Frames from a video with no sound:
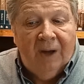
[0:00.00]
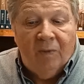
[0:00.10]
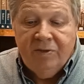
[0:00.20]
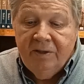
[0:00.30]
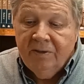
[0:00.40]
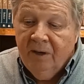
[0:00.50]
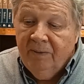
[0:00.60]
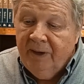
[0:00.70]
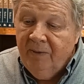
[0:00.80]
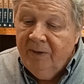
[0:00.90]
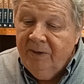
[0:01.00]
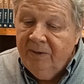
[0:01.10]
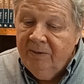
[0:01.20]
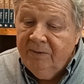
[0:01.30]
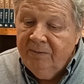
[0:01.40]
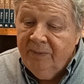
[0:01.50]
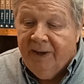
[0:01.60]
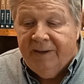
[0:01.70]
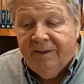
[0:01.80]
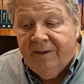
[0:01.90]
I was determined I wouldn't do it, but
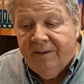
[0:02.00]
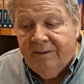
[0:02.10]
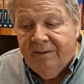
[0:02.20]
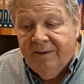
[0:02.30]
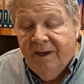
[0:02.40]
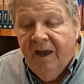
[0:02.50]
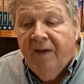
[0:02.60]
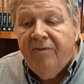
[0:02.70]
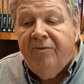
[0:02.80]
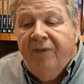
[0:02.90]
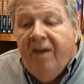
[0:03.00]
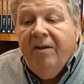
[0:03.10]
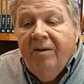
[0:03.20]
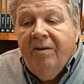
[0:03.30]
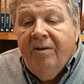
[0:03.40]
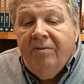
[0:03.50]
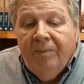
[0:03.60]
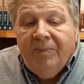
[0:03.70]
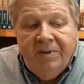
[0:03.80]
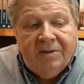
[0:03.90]
I did it. Fear
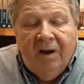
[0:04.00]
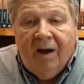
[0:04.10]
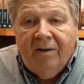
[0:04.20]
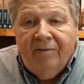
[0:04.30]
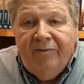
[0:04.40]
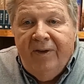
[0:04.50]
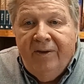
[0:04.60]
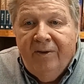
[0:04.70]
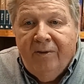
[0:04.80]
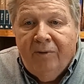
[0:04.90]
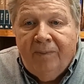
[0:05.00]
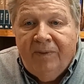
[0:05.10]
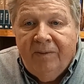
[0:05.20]
gripped his heart, fear gripped